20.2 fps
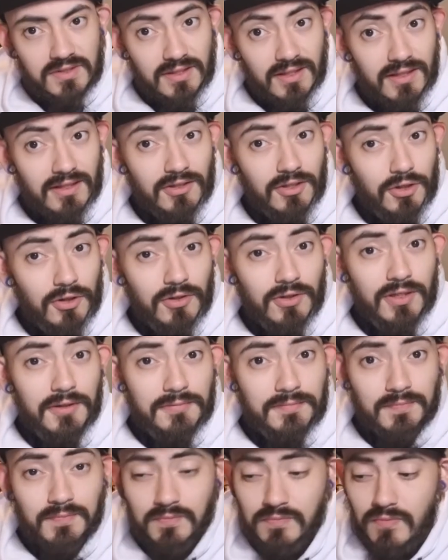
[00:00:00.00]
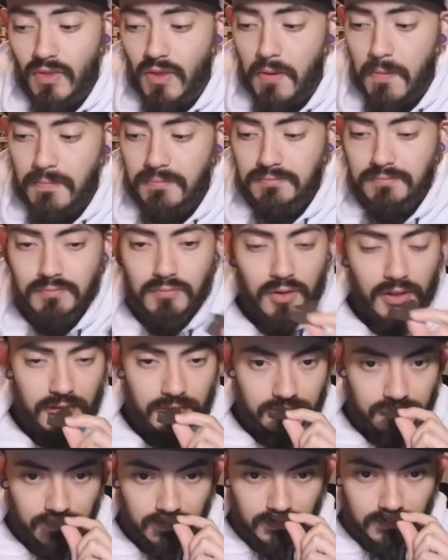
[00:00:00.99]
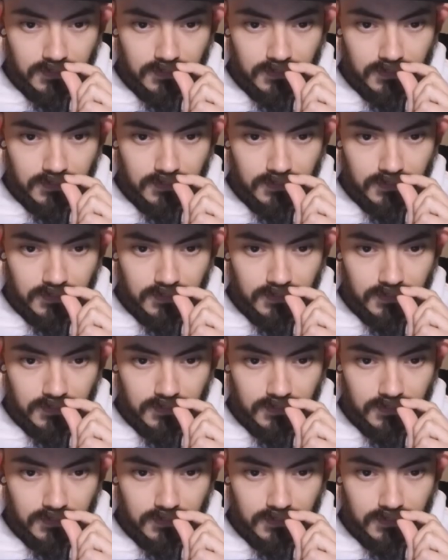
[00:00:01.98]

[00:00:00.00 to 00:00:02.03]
not in the cookie, but